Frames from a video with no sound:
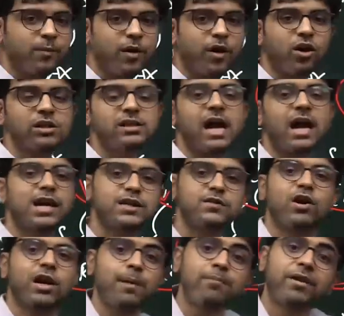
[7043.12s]
because that is
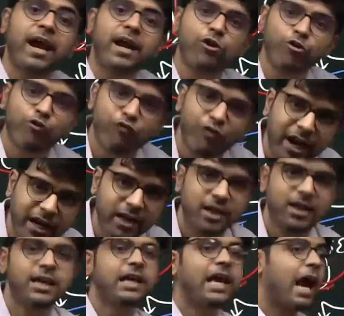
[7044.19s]
what I am trying to find.
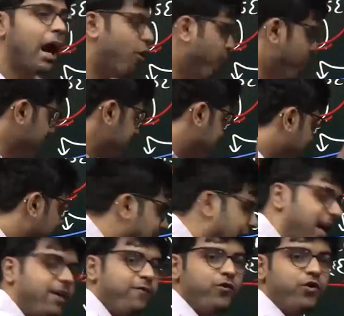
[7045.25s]
Okay, how much debt I
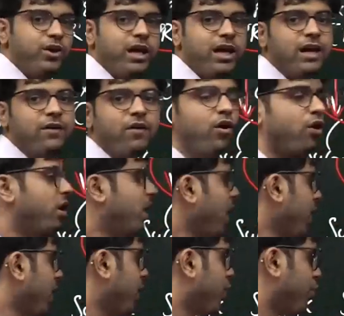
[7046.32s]
have to take. If I already
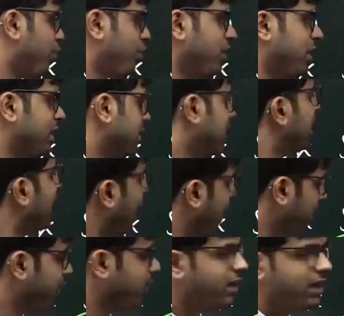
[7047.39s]
include this and
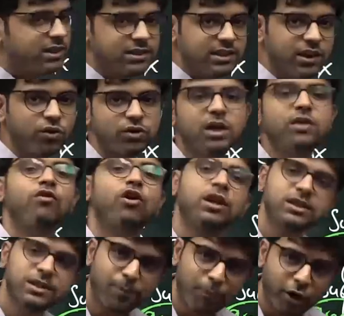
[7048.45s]
if it is zero, then what is
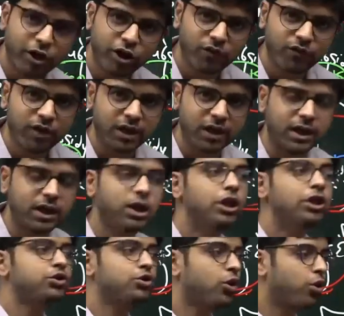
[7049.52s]
the point of taking?
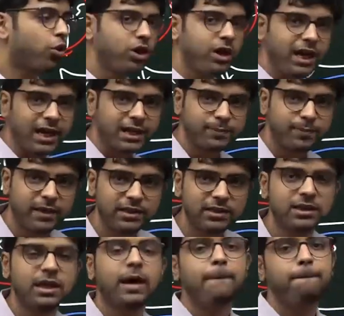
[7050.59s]
So total expense
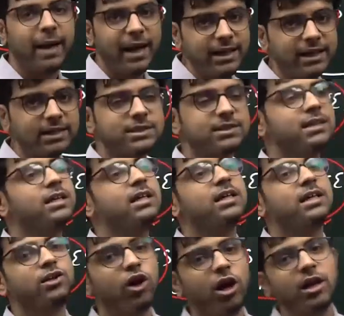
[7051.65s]
minus your